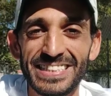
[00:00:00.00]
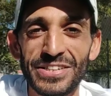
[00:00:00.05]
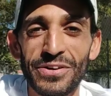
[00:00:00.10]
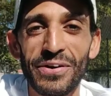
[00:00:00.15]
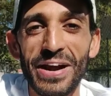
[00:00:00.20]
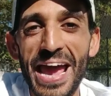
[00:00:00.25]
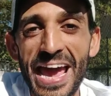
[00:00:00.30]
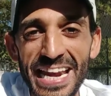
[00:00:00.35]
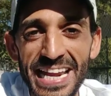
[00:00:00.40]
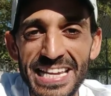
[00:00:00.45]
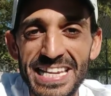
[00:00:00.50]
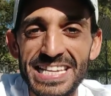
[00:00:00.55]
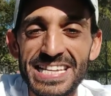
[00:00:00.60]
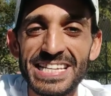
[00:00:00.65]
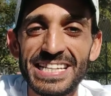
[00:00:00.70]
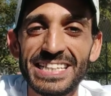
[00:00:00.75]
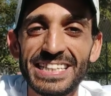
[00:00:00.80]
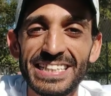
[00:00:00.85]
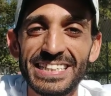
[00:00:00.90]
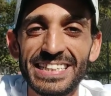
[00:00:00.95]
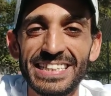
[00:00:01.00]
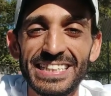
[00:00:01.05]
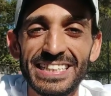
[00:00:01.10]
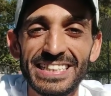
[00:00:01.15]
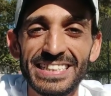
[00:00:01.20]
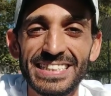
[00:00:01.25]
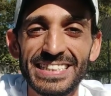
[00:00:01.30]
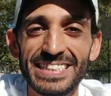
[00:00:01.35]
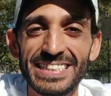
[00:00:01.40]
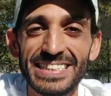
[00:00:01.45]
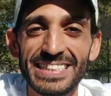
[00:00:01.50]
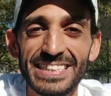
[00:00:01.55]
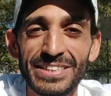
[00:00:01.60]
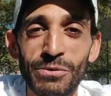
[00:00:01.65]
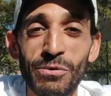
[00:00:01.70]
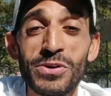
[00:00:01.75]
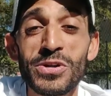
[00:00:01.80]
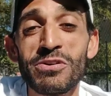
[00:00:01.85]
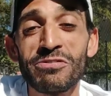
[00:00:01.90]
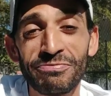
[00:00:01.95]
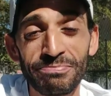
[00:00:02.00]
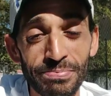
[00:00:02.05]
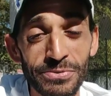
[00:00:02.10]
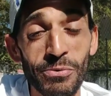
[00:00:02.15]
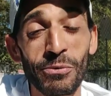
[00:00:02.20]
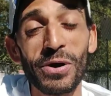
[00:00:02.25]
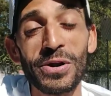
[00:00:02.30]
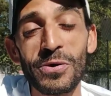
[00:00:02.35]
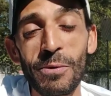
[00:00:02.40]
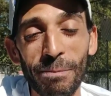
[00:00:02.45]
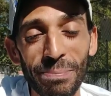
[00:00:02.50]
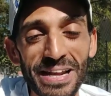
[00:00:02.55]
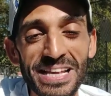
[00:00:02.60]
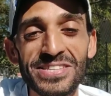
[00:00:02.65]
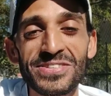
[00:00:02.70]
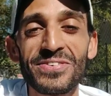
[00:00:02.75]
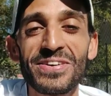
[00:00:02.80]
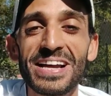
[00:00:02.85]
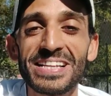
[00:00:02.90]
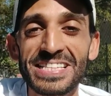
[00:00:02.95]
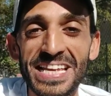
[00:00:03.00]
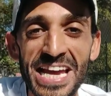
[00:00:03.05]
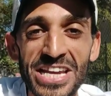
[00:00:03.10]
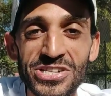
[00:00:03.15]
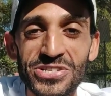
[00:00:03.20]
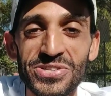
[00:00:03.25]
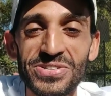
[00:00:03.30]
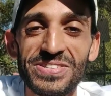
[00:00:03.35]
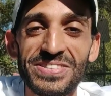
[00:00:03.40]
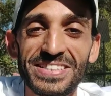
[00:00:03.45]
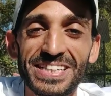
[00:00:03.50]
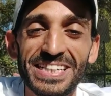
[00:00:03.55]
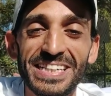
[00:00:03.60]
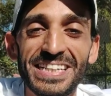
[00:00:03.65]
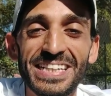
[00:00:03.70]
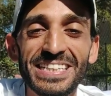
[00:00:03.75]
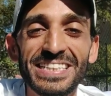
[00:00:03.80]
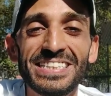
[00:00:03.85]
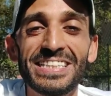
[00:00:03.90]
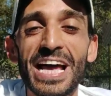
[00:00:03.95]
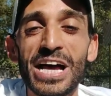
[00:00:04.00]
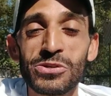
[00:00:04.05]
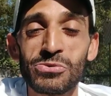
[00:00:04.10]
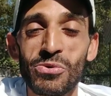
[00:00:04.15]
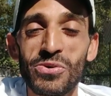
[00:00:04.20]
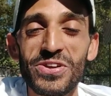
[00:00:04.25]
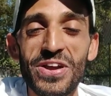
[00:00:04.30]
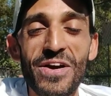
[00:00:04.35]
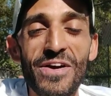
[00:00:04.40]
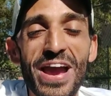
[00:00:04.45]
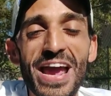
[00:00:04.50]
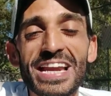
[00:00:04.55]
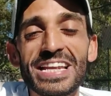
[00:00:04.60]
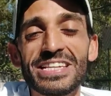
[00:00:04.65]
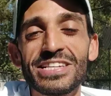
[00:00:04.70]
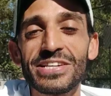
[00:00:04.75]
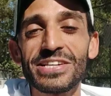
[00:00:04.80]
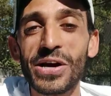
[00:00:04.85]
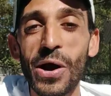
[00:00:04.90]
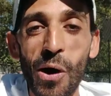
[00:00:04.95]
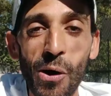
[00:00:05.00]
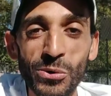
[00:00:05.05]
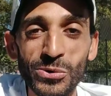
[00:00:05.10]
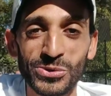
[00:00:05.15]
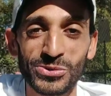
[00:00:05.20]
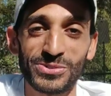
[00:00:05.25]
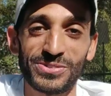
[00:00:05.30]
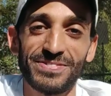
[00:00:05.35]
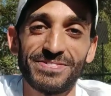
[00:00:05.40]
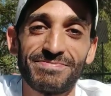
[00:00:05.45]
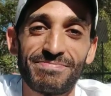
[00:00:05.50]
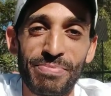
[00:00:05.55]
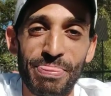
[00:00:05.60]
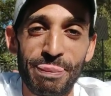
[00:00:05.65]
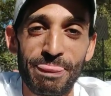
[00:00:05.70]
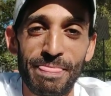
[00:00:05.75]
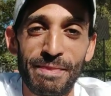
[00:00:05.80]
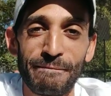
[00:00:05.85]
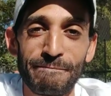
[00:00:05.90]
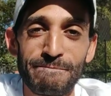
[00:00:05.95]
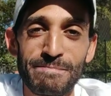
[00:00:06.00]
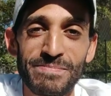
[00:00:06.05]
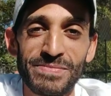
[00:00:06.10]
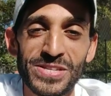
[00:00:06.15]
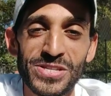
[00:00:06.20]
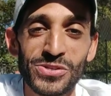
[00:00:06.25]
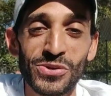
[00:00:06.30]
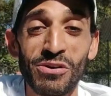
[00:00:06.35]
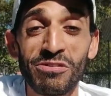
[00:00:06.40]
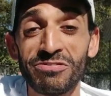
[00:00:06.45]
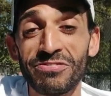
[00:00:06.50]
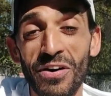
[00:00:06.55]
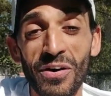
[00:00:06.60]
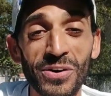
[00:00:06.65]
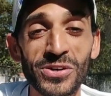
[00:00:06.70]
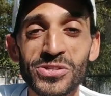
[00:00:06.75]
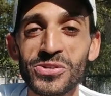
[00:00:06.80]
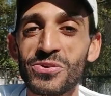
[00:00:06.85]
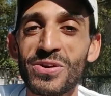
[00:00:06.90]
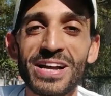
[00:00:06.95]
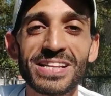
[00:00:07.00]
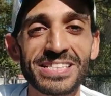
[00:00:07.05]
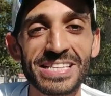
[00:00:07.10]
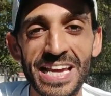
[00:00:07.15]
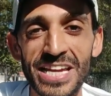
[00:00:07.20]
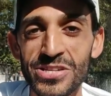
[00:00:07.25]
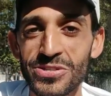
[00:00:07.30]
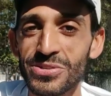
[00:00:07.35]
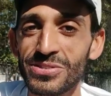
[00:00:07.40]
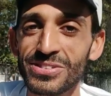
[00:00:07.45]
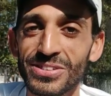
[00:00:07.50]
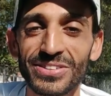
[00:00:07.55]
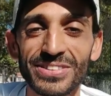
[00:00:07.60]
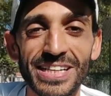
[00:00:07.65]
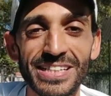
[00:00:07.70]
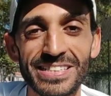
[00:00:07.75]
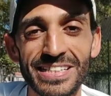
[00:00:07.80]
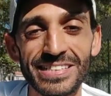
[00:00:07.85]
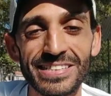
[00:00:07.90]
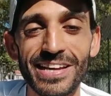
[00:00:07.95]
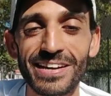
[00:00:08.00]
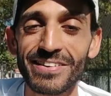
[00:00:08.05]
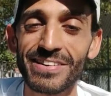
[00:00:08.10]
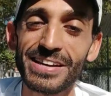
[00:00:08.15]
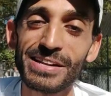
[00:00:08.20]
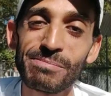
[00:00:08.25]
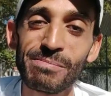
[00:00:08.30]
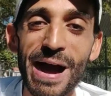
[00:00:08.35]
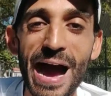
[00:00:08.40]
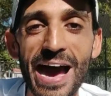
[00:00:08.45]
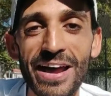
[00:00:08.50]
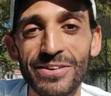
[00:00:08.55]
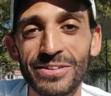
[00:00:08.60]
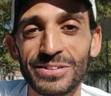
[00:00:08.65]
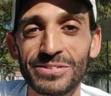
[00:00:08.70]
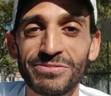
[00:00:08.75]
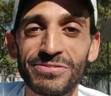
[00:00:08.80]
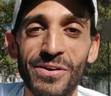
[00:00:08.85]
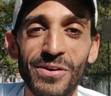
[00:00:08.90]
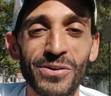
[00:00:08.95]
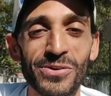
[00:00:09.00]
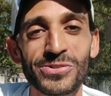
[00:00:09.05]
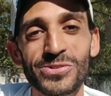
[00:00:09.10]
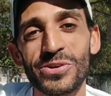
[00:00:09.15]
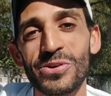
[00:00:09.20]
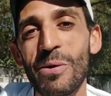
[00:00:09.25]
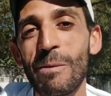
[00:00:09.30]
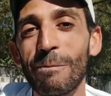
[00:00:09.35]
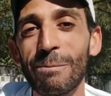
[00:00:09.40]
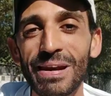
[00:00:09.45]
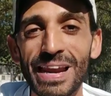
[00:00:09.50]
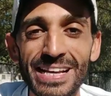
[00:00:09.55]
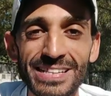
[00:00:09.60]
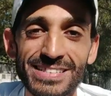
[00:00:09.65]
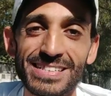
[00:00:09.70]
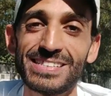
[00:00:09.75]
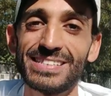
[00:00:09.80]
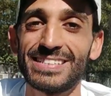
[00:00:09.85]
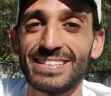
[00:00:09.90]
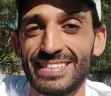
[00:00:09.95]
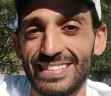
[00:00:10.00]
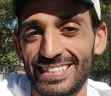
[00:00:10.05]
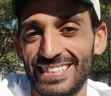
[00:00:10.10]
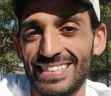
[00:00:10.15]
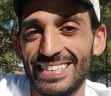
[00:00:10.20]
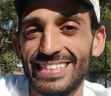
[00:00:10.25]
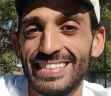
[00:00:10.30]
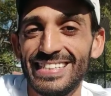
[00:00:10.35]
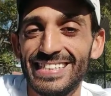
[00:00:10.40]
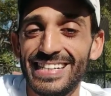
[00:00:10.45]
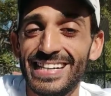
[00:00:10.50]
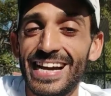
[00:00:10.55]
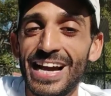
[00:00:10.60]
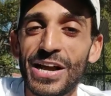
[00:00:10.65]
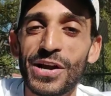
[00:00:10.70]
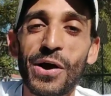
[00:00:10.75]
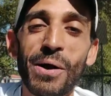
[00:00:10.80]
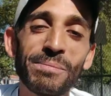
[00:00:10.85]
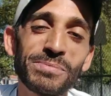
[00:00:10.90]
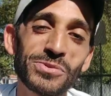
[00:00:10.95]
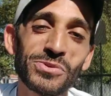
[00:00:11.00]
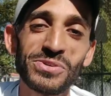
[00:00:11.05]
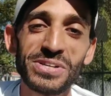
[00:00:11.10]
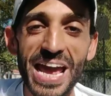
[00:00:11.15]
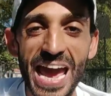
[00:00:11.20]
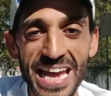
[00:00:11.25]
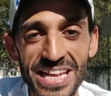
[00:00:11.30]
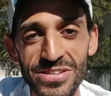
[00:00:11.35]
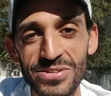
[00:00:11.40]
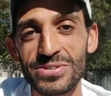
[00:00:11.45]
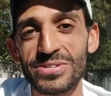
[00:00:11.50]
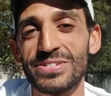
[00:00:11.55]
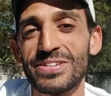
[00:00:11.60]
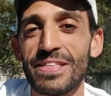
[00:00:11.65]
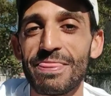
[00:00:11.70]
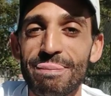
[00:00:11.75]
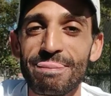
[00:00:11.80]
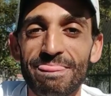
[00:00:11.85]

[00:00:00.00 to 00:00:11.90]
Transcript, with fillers: your energy, where you where you place your attention, that's where your energy goes. So focus your attention on the thing that really matters. Focus on your blessings. Come to nature.